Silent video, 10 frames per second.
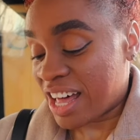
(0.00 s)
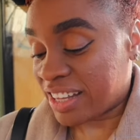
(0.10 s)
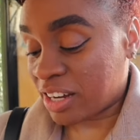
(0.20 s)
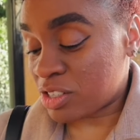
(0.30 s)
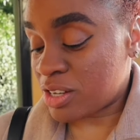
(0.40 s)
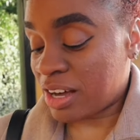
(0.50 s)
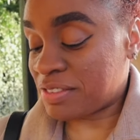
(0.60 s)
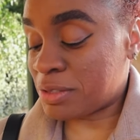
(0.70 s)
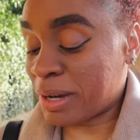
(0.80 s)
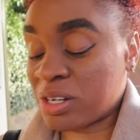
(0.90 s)
and i also have
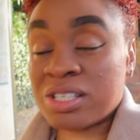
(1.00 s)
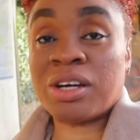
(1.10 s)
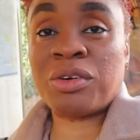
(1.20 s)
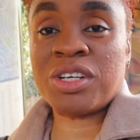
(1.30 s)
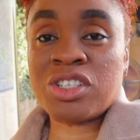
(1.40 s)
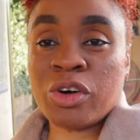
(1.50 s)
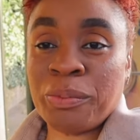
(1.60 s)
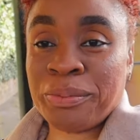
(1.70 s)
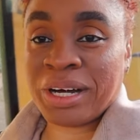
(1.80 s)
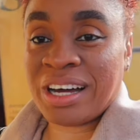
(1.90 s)
this my content creation
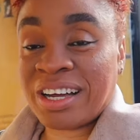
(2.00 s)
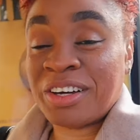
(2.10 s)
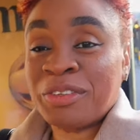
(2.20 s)
bag